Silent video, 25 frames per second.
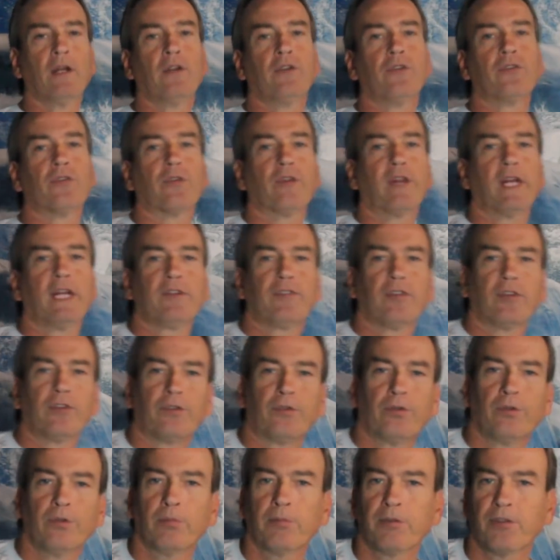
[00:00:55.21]
So that's a
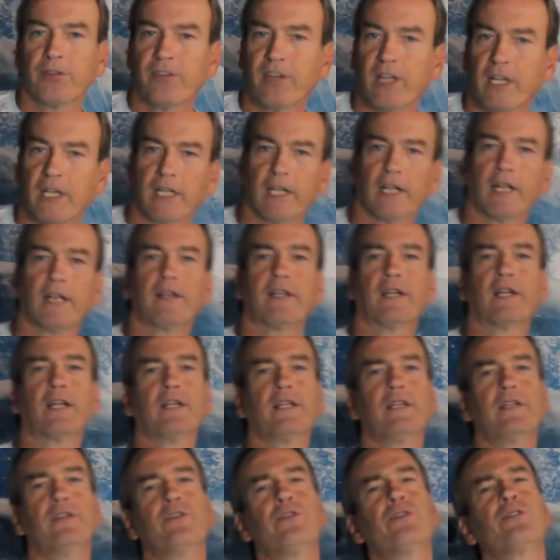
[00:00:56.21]
true mistaken
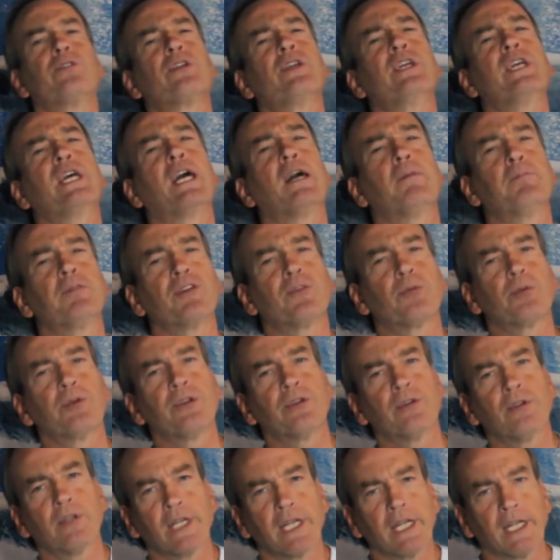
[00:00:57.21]
identity. Usually happens when
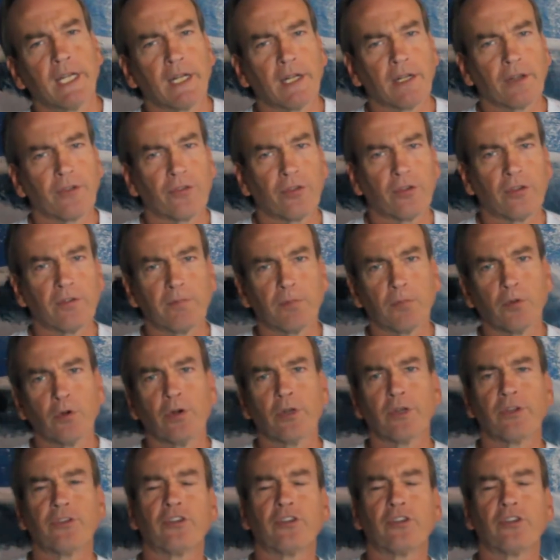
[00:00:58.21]
you're laying on the surfboard.